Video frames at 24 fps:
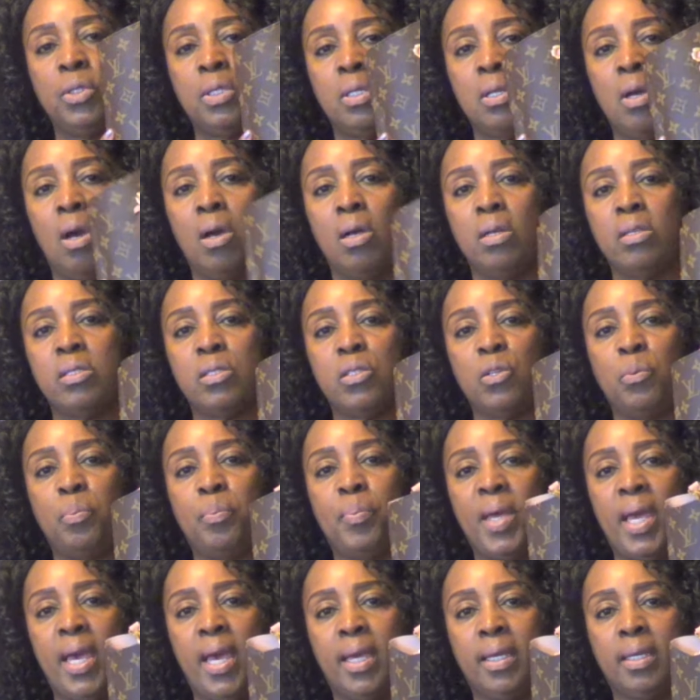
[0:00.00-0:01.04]
you can also
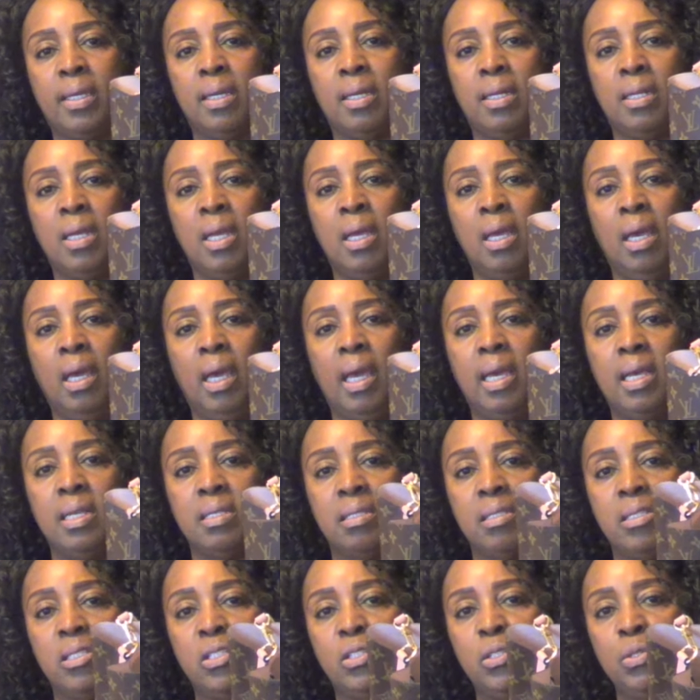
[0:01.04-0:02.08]
pack it
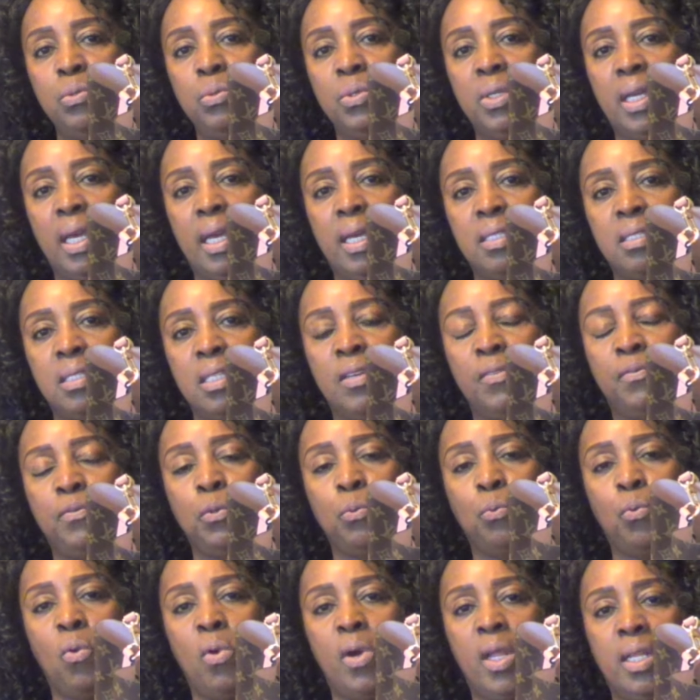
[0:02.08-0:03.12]
as a suitcase if
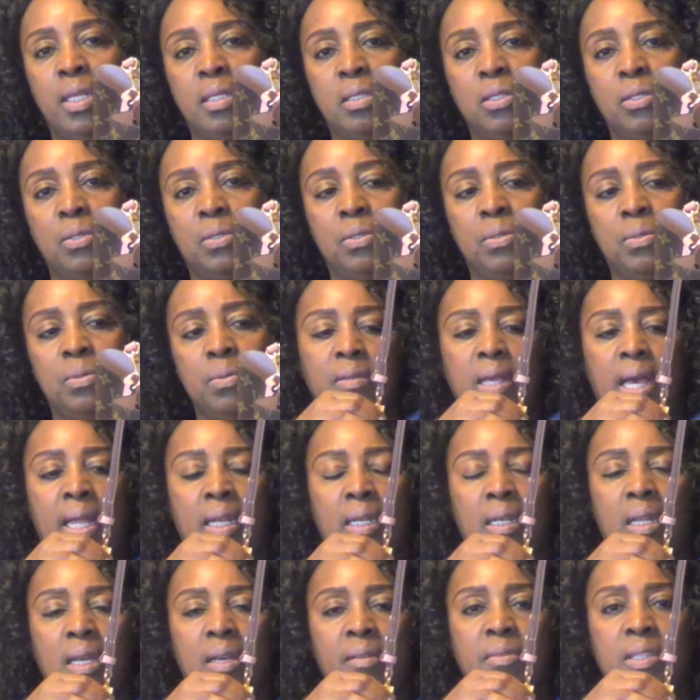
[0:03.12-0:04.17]
you wanted to. I
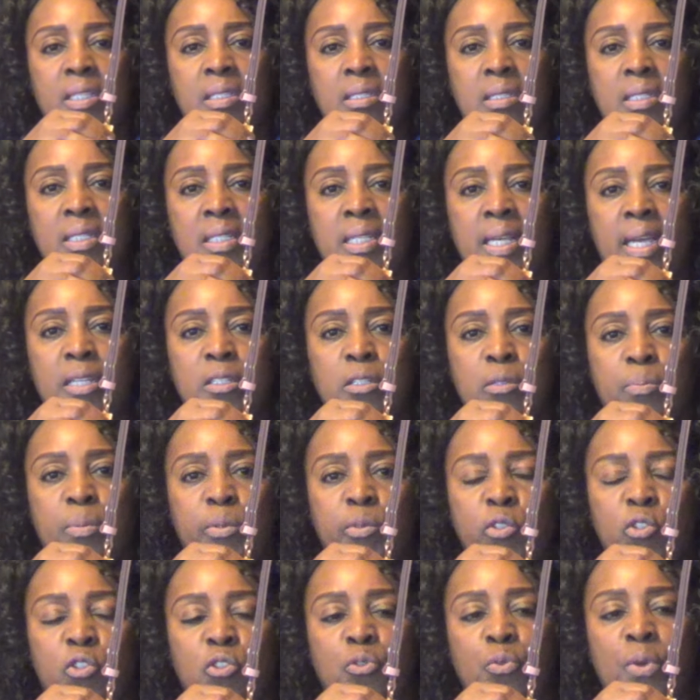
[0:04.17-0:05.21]
love this detachable
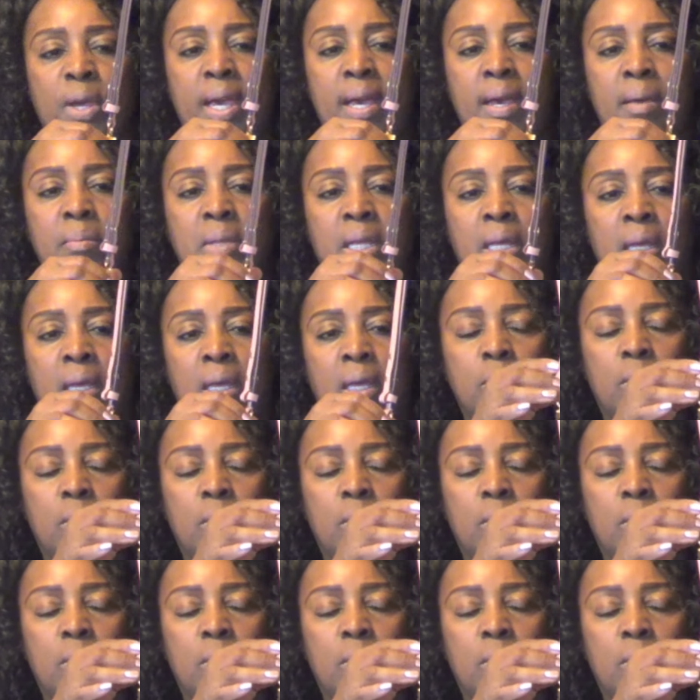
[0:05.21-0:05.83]
strap.